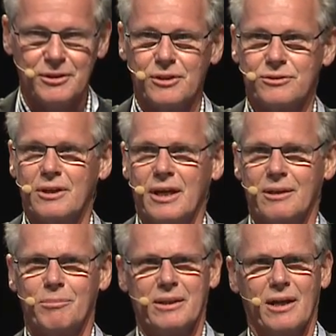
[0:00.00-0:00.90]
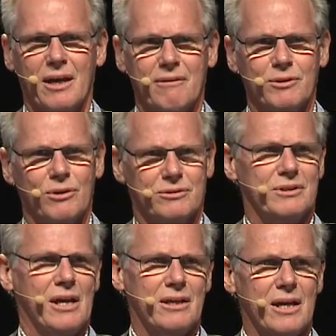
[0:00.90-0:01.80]
years ahead, but I have not
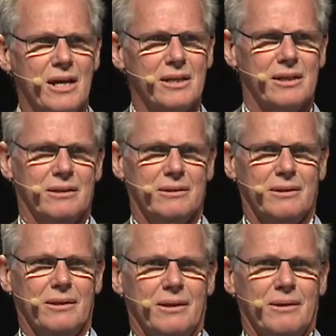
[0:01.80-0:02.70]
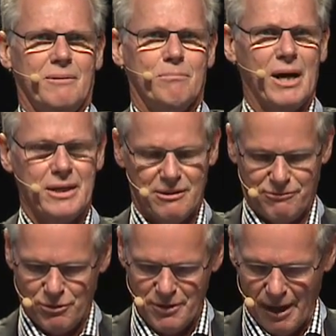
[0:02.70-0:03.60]
gained any money
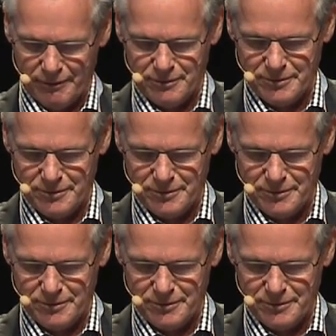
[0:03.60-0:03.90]
for that.